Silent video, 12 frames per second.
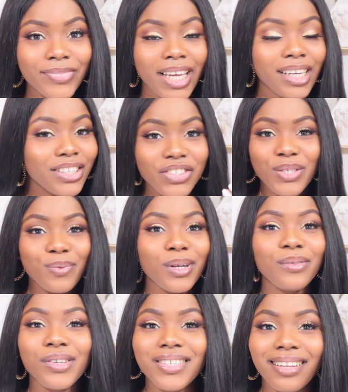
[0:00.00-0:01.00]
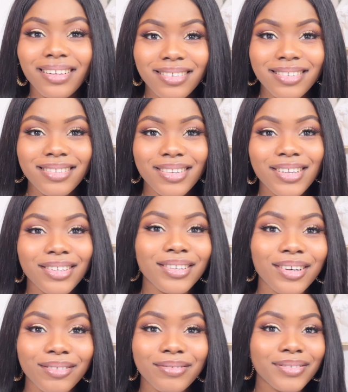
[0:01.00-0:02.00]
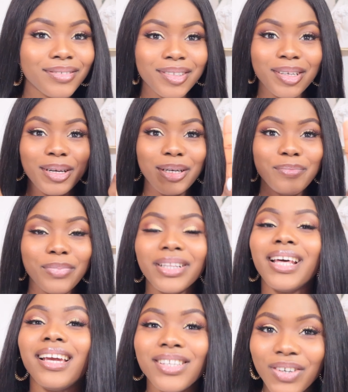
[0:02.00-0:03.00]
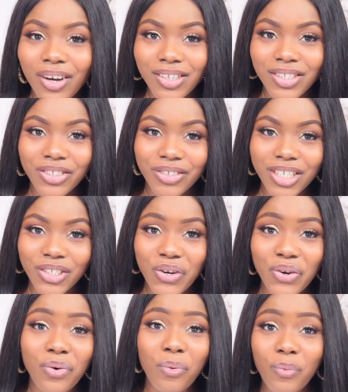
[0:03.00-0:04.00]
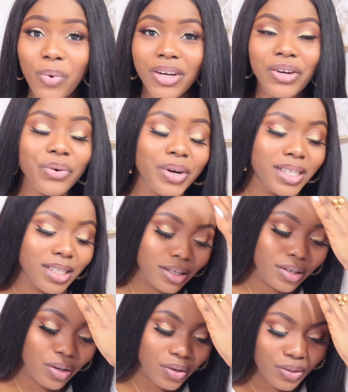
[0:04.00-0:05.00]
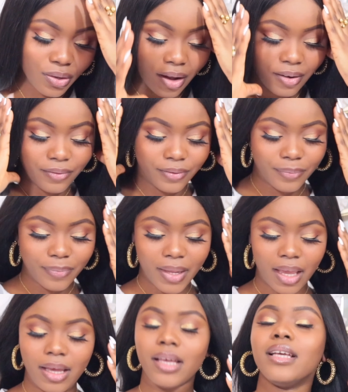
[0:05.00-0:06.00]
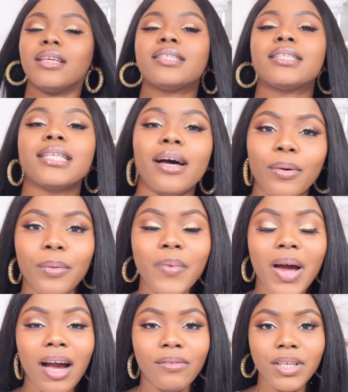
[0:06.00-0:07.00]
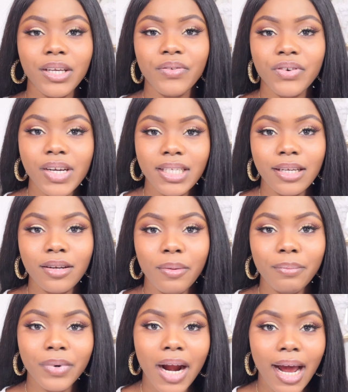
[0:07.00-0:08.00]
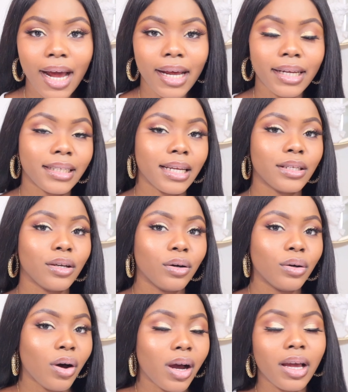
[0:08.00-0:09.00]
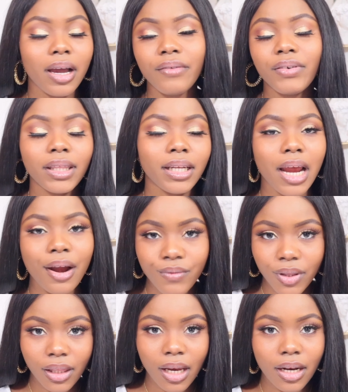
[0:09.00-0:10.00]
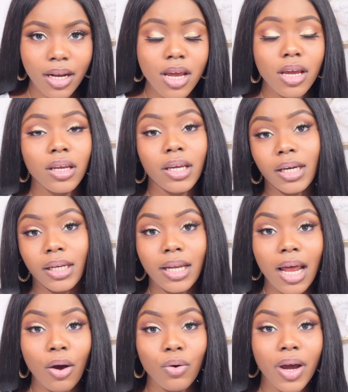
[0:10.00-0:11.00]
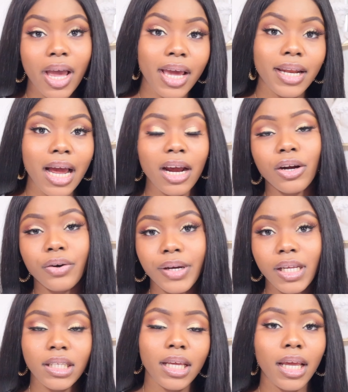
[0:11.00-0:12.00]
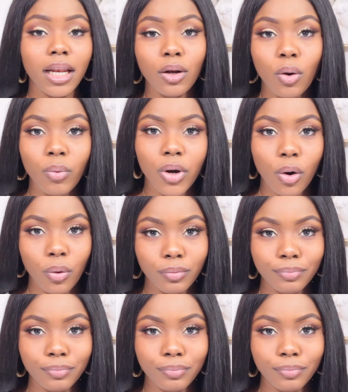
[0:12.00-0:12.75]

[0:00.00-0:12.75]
It's just one of those things. So put that into consideration when creating your stuff. So after you've created your brand and your everything, you can now go ahead and create a logo.